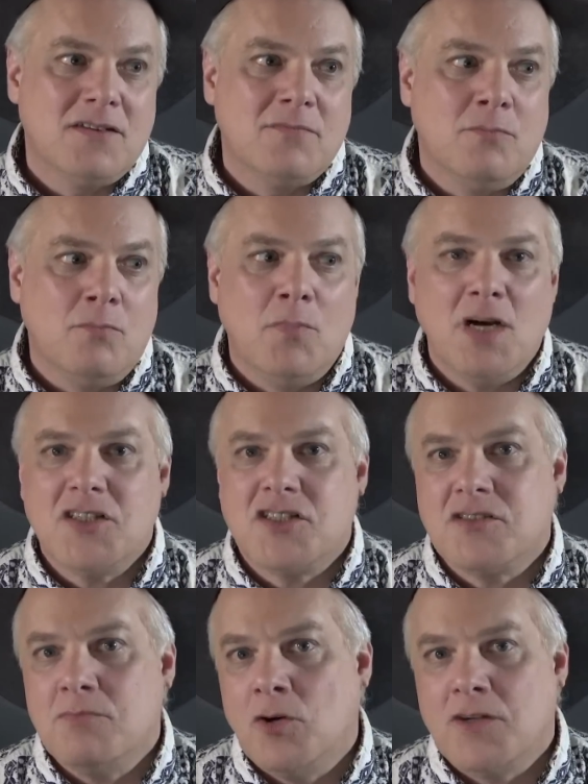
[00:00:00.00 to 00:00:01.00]

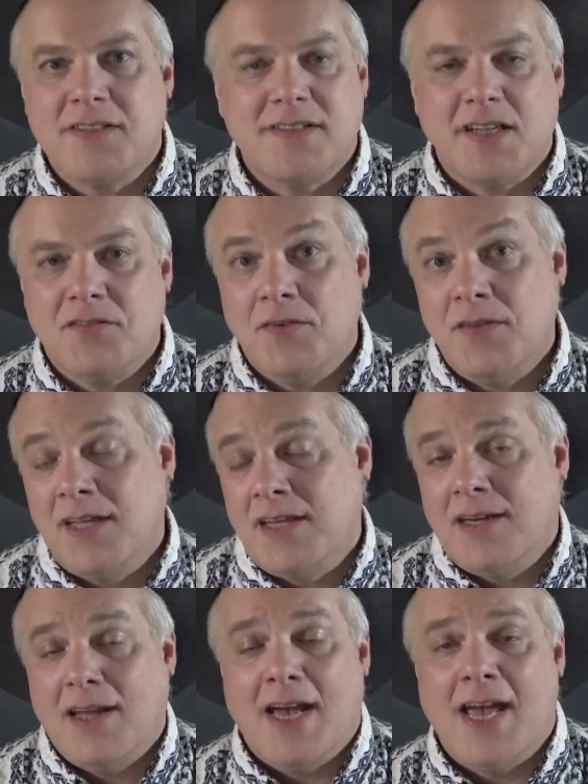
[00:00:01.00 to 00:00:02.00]
much more successful
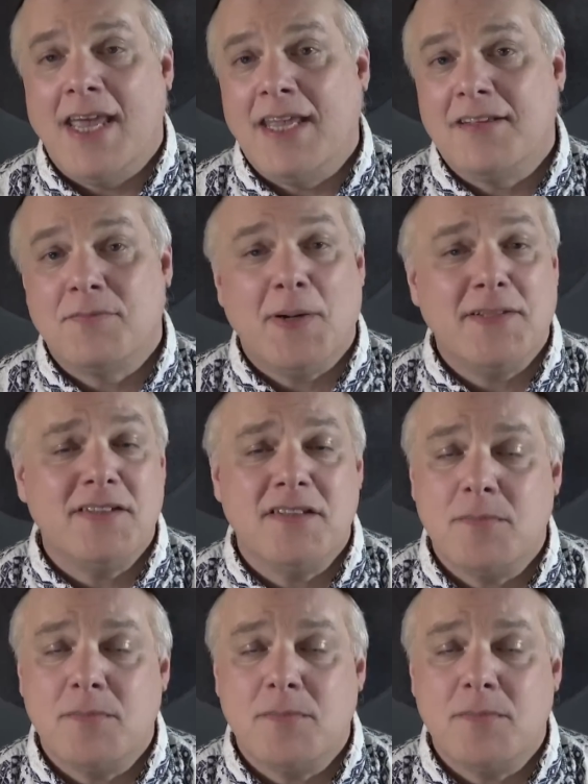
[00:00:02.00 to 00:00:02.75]
than I expected